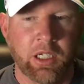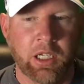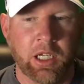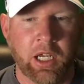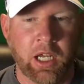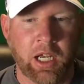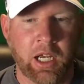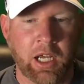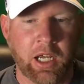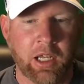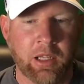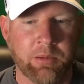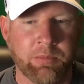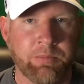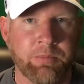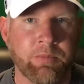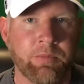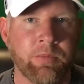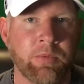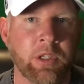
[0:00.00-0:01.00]

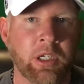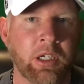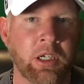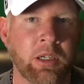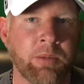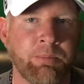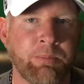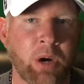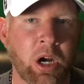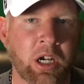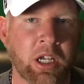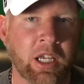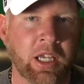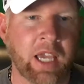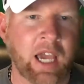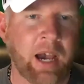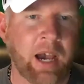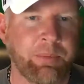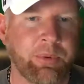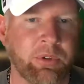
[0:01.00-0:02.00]
The market
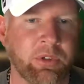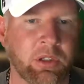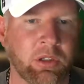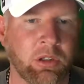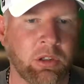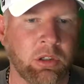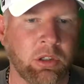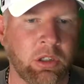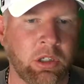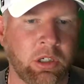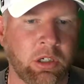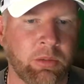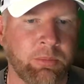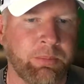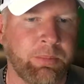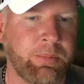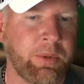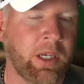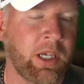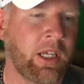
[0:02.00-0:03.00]
cap is a little
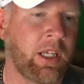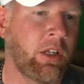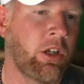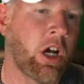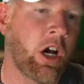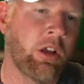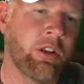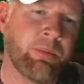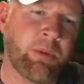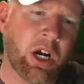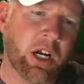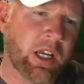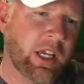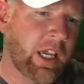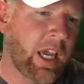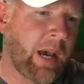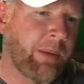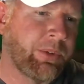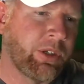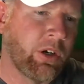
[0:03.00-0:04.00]
bit, no, the market
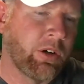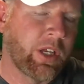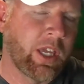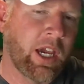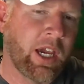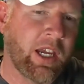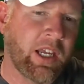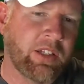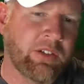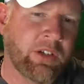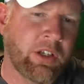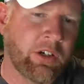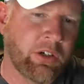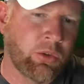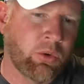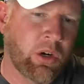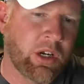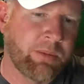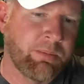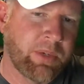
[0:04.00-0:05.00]
cap's okay. It's under
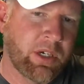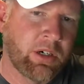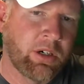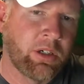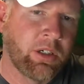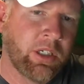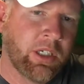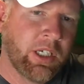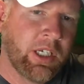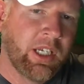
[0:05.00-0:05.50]
20 mil.